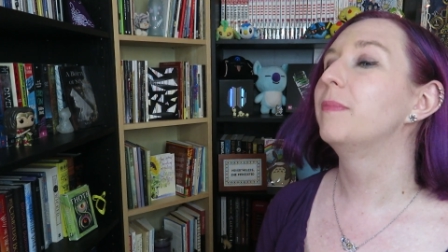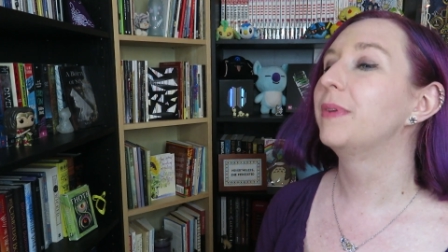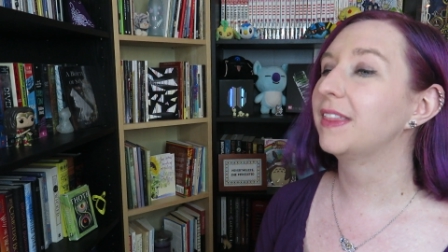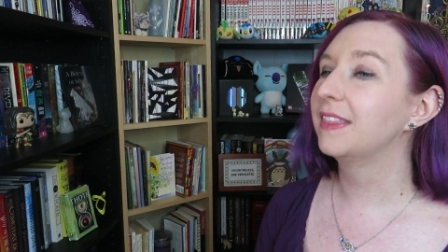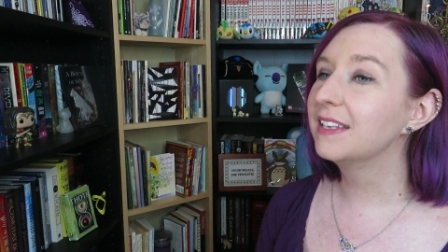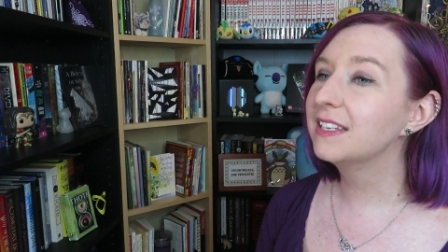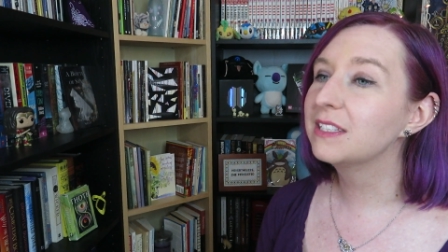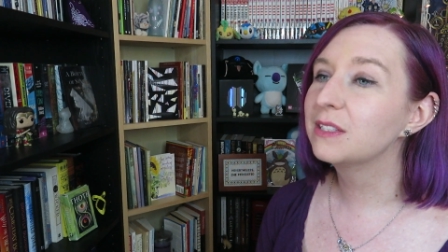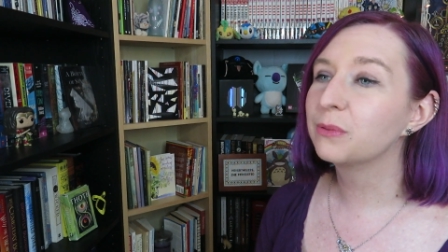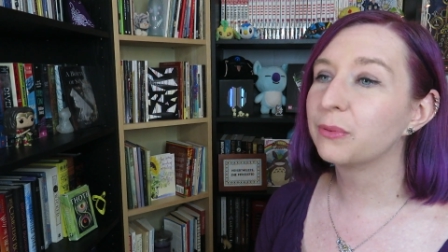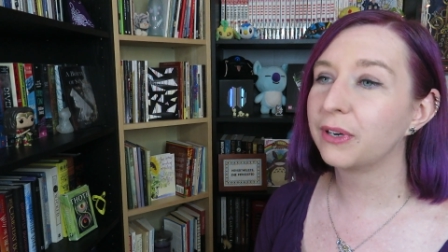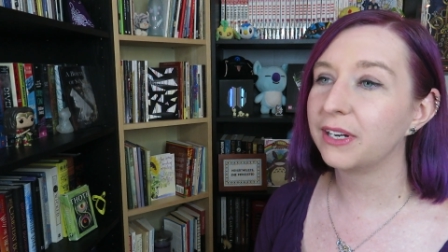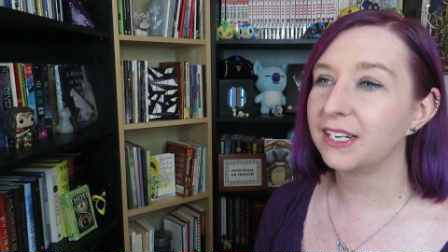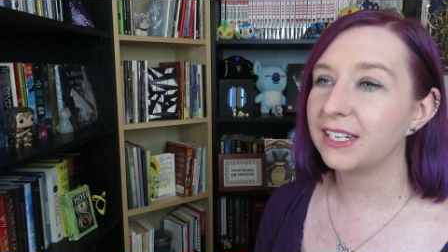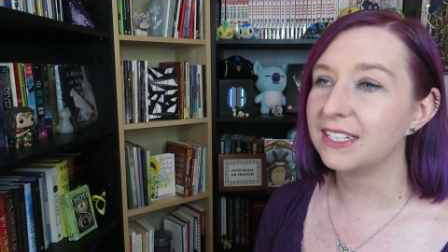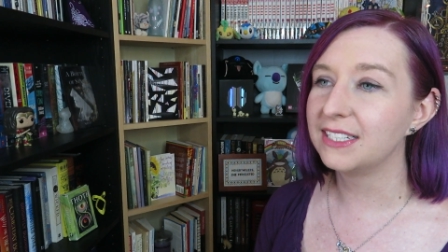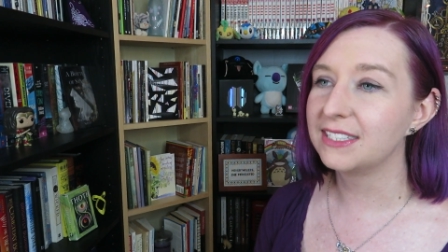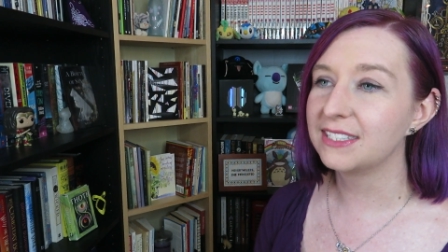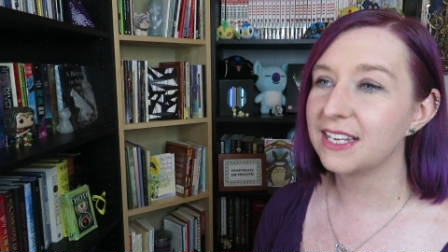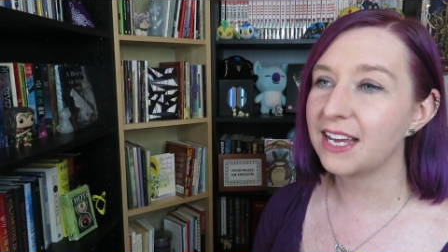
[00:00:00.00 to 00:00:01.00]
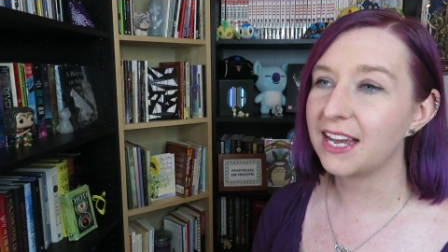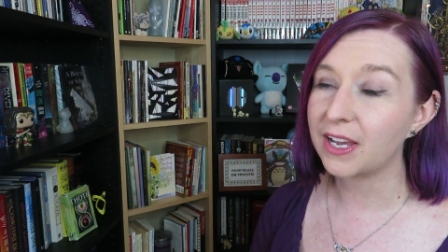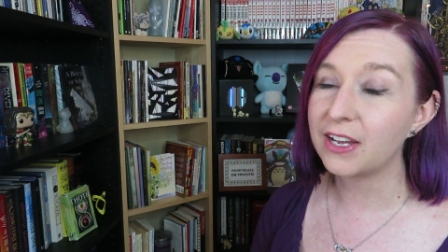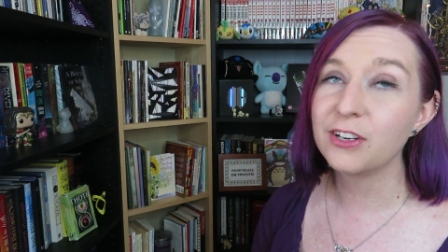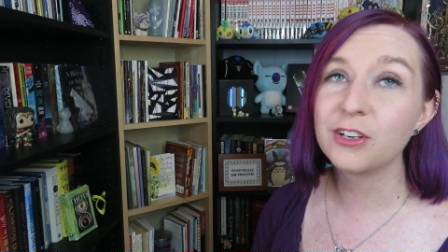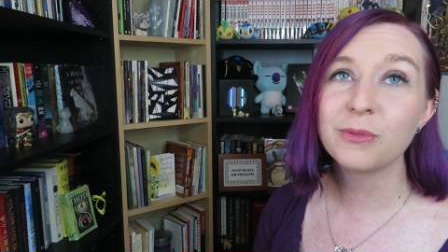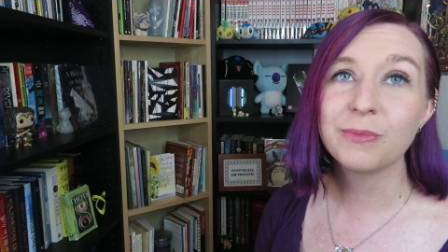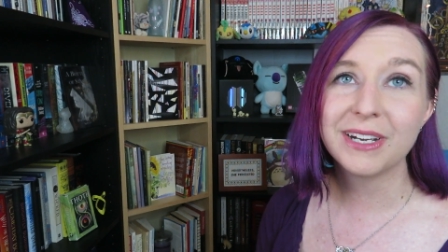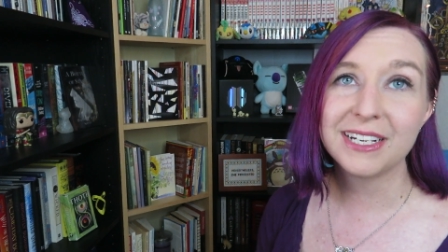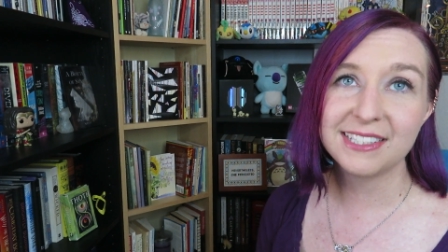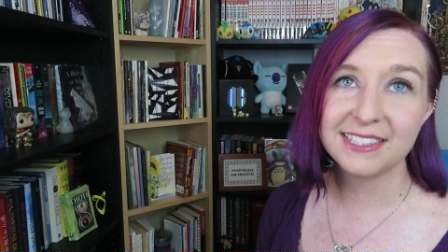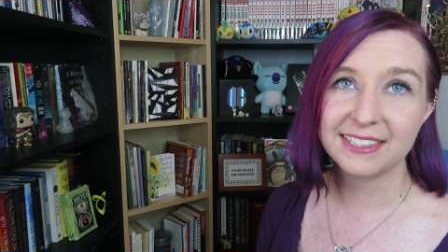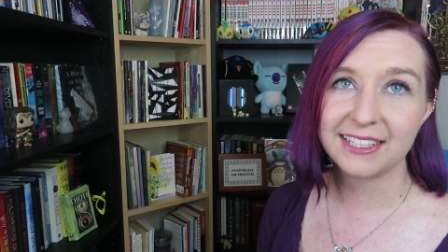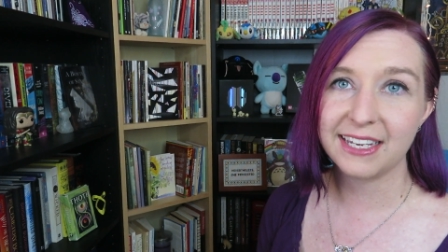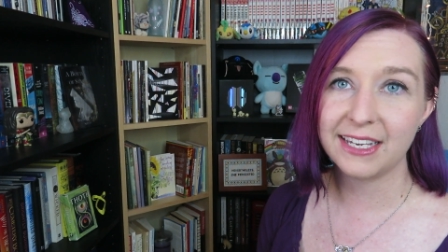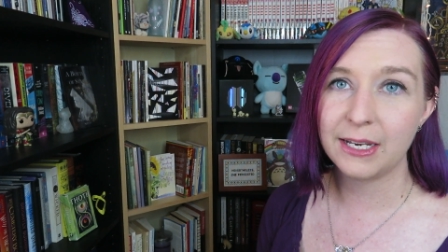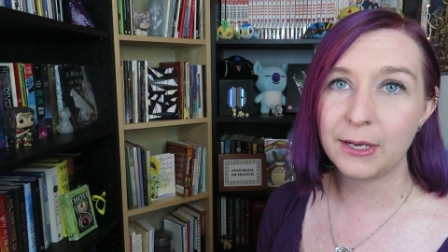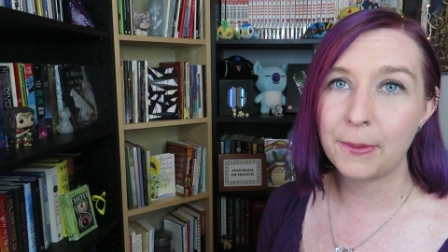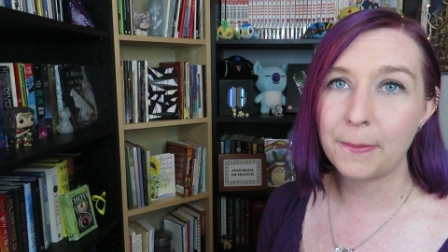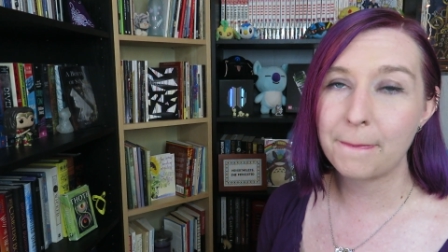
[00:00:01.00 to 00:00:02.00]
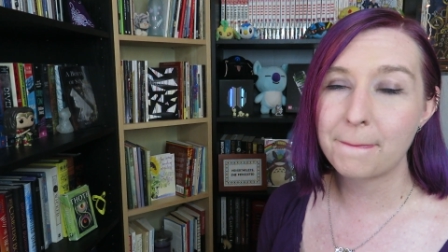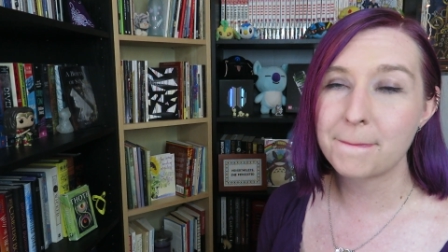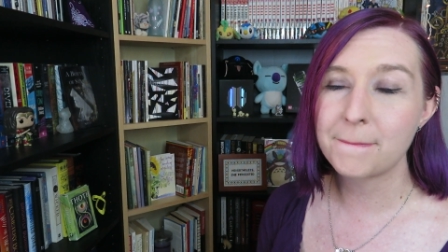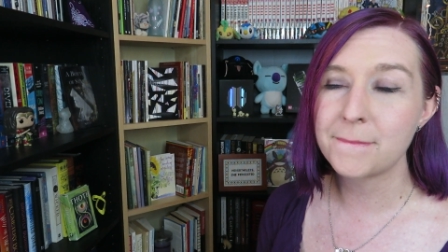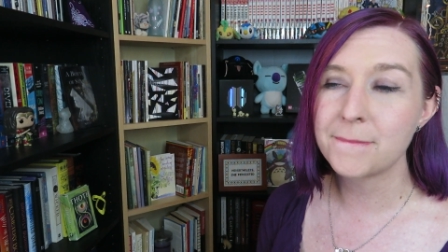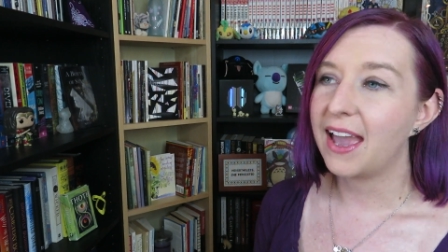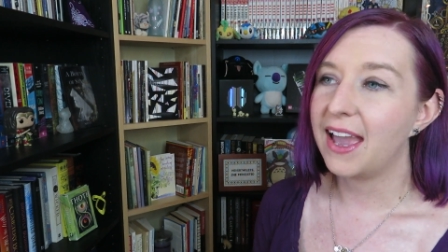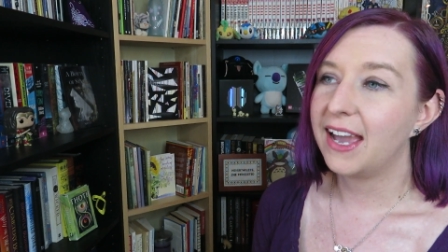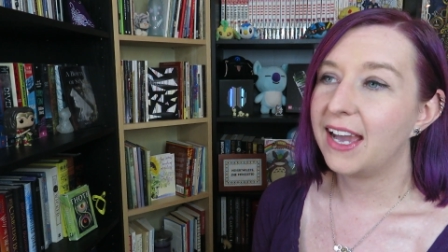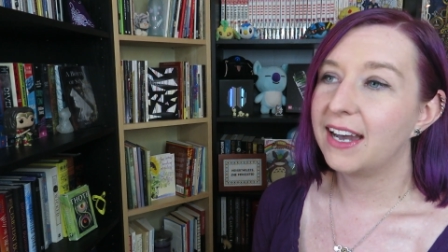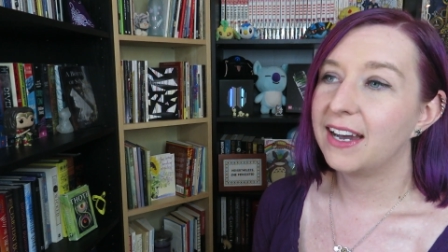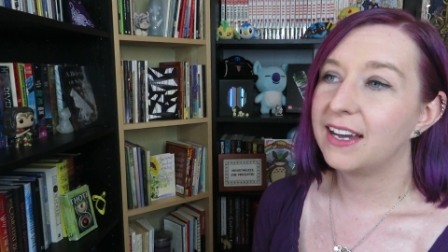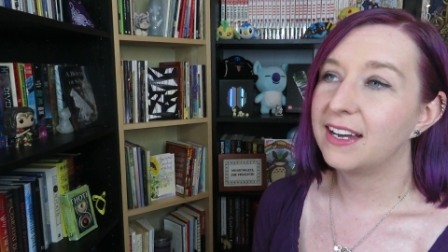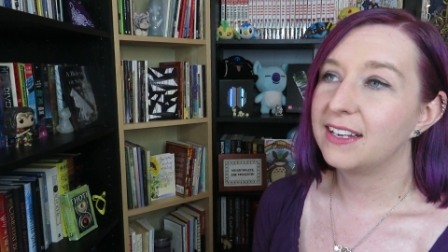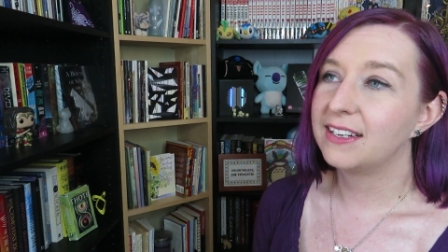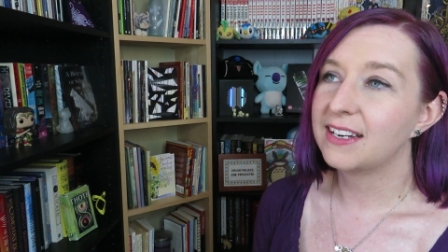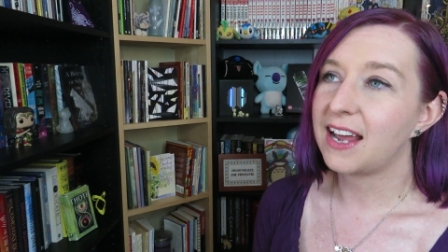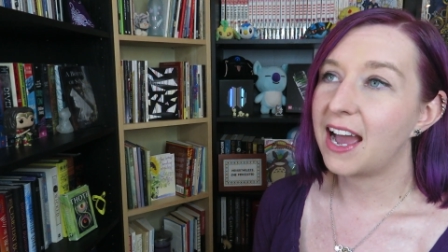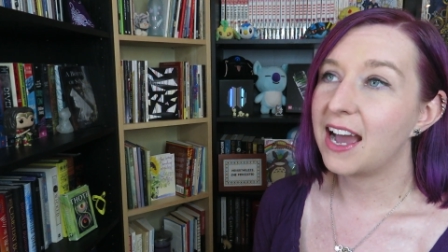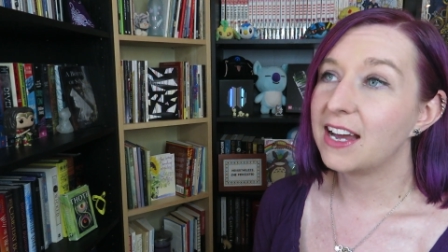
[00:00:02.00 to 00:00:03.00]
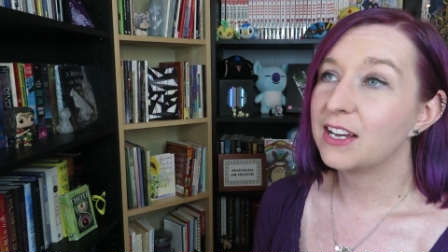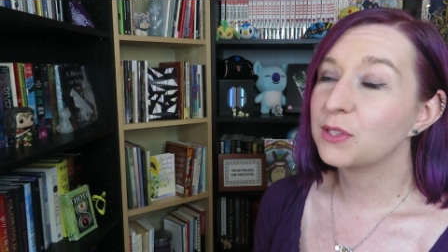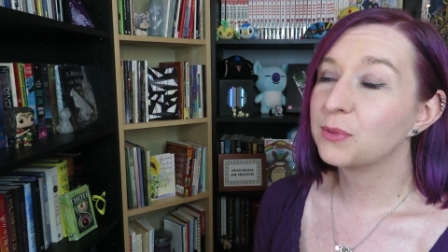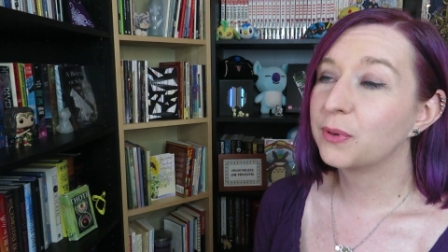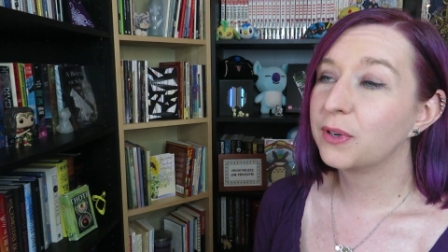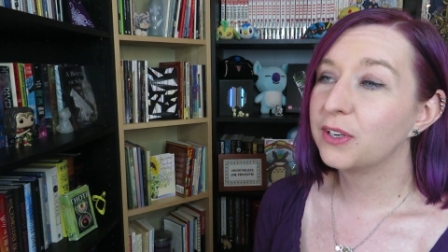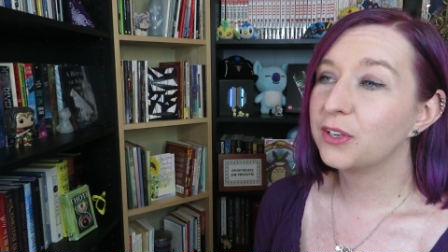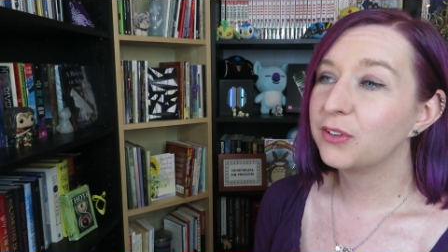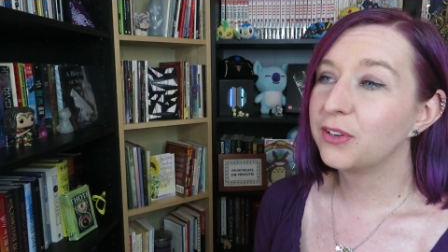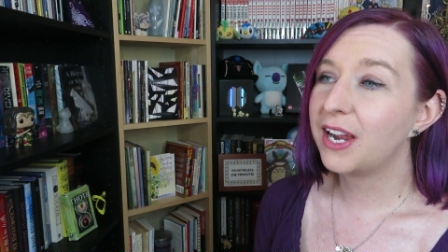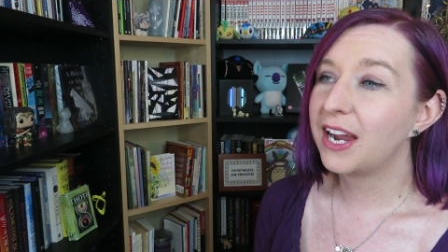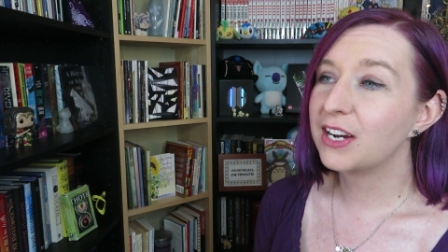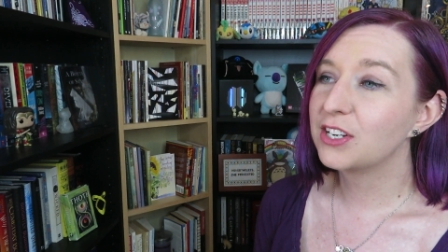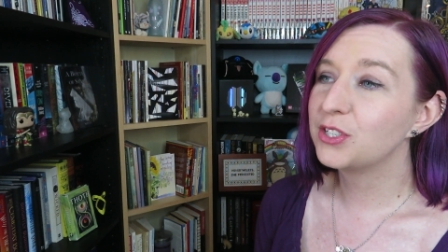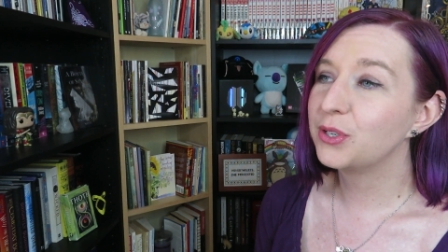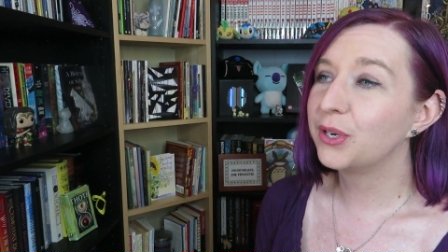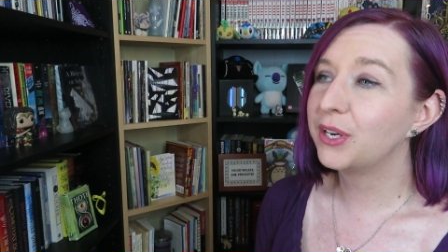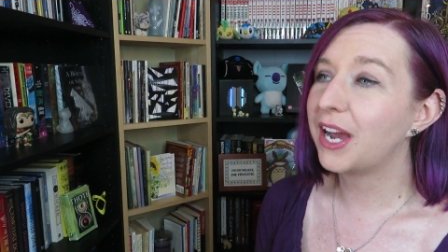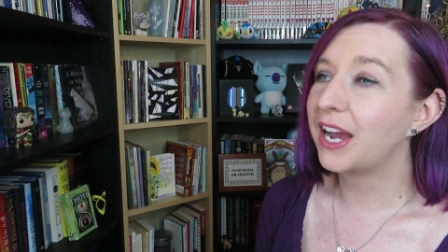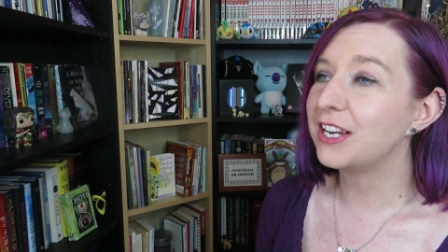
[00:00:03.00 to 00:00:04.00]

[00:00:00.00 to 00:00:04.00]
But this one is Under My Skin, and I just wanted to react to it.